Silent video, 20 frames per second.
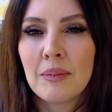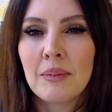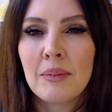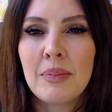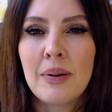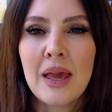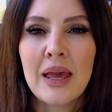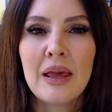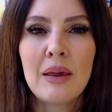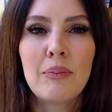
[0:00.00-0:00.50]

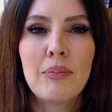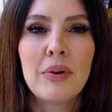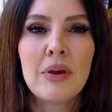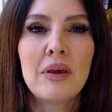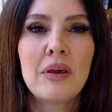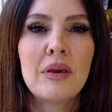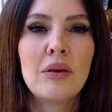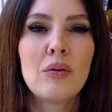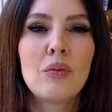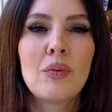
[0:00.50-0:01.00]
Maybe
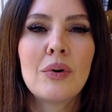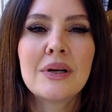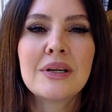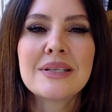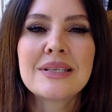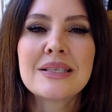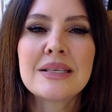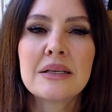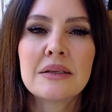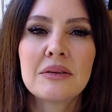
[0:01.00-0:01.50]
you want
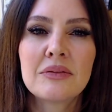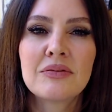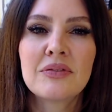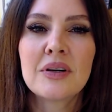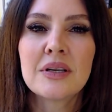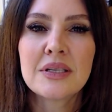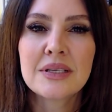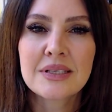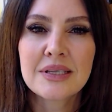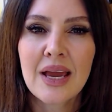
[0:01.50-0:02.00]
to send a
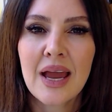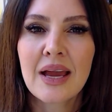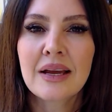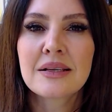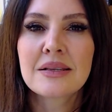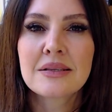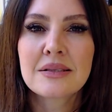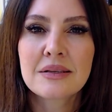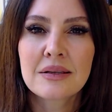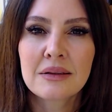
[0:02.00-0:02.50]
friend a
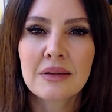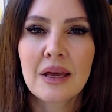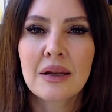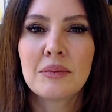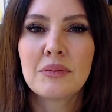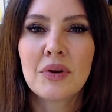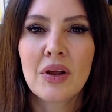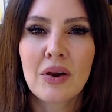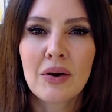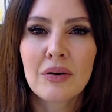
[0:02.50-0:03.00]
text to let
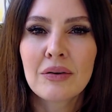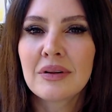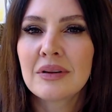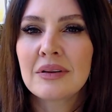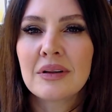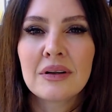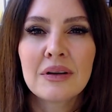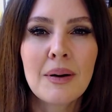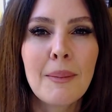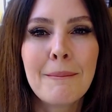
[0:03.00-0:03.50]
them know
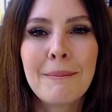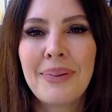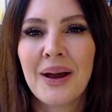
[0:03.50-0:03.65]
that they're a